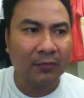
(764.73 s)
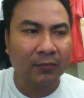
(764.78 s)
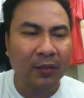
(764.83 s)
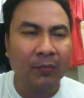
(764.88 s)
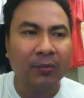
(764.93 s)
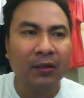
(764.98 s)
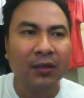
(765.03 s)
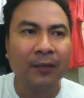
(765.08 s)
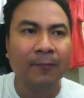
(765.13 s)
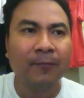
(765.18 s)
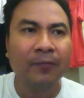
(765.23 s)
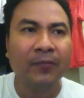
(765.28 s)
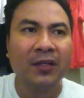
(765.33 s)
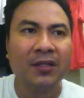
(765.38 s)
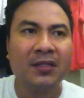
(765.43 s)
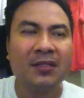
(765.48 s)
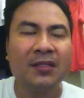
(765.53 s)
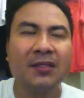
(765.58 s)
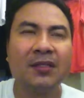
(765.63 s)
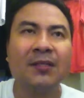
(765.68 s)
Maybe
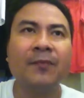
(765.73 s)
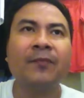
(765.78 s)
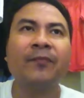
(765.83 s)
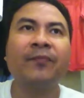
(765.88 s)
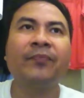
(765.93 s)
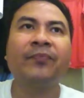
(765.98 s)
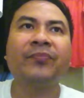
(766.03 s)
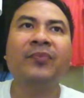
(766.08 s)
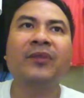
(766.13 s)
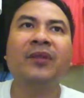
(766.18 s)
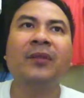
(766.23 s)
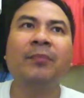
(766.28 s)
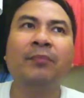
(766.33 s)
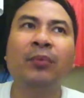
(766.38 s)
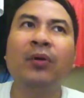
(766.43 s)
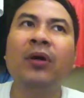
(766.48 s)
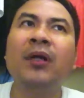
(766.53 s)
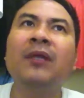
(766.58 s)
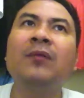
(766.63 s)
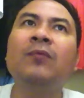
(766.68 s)
that's the
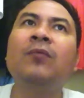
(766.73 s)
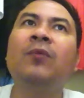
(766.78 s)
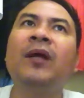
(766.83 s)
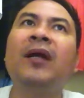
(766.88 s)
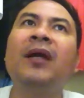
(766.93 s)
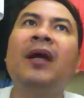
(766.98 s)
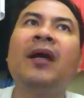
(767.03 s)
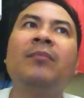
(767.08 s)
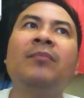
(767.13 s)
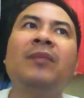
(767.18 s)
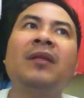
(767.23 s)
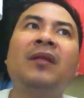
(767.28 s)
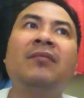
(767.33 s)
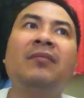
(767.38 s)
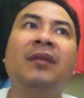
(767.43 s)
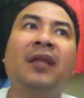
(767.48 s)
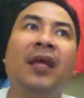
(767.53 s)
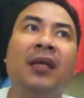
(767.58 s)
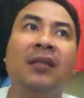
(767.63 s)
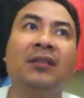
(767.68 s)
point where I believe
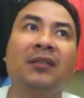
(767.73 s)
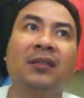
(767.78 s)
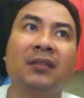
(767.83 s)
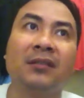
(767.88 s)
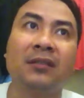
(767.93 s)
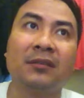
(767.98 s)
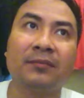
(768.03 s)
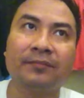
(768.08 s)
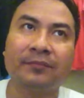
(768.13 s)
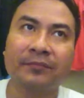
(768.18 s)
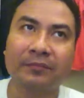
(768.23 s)
in angels.